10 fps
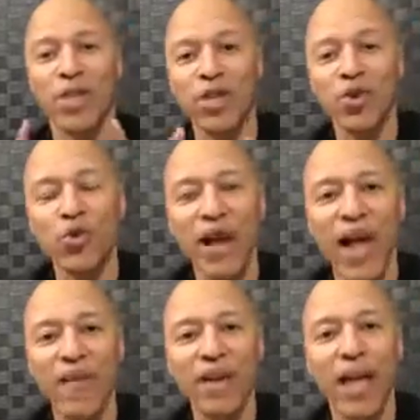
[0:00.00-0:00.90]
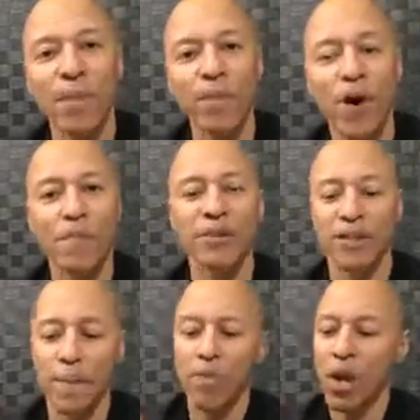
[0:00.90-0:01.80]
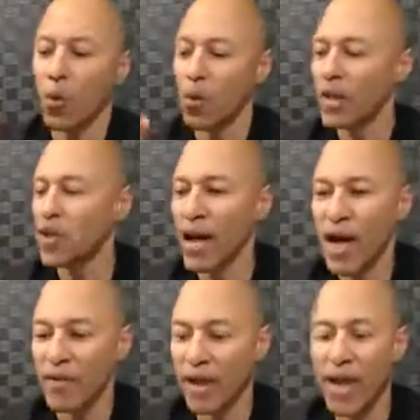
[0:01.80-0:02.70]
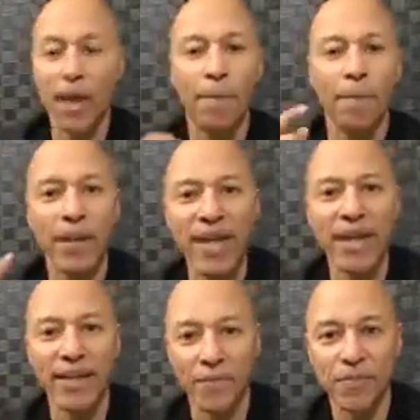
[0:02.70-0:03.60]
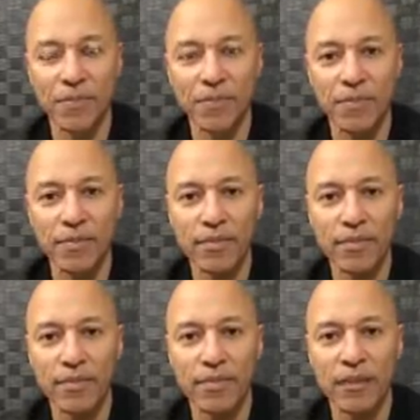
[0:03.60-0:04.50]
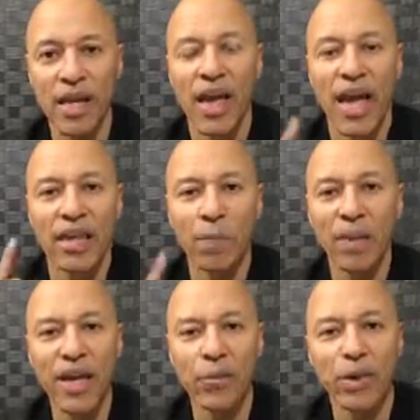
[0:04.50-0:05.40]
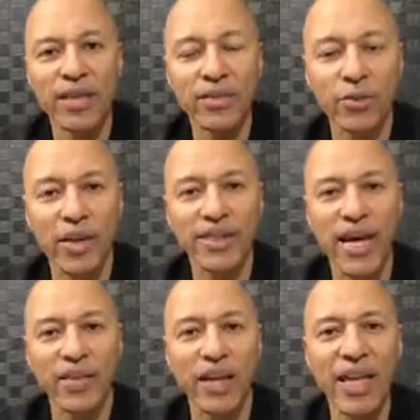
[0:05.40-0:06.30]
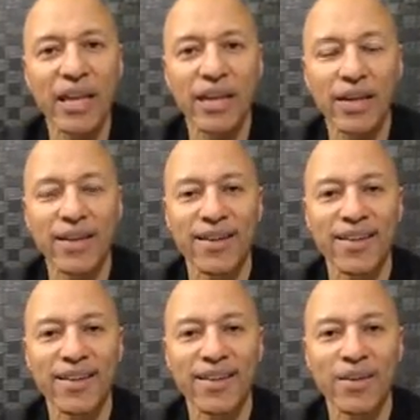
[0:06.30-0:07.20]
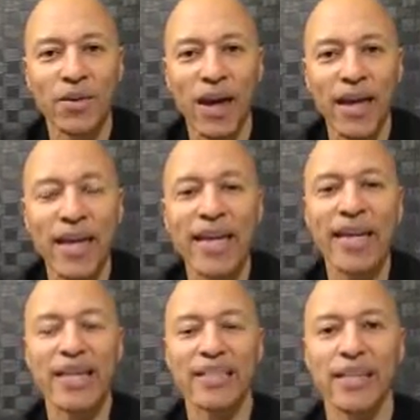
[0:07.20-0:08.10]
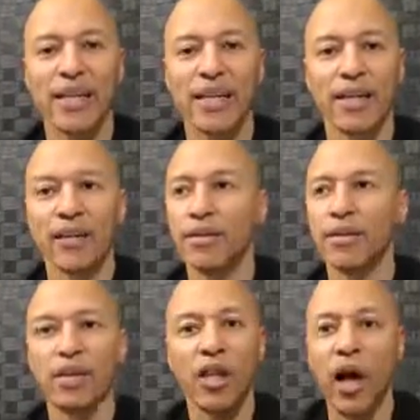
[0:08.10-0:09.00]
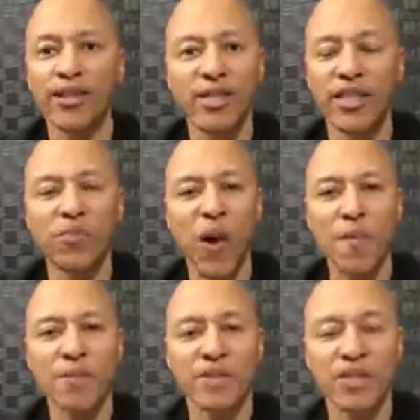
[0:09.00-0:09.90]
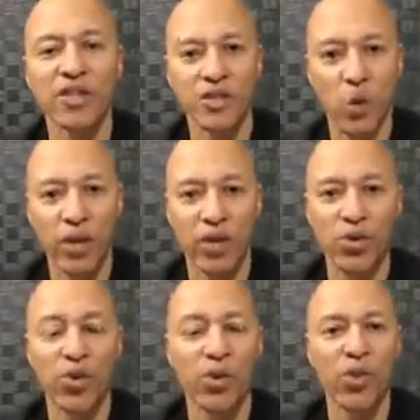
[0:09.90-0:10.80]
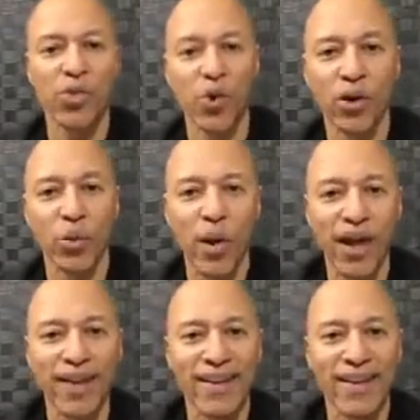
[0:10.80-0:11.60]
You have a purpose. When you have a pen, and the pen runs out of ink, right? It has lost its purpose. So what do? You throw it away.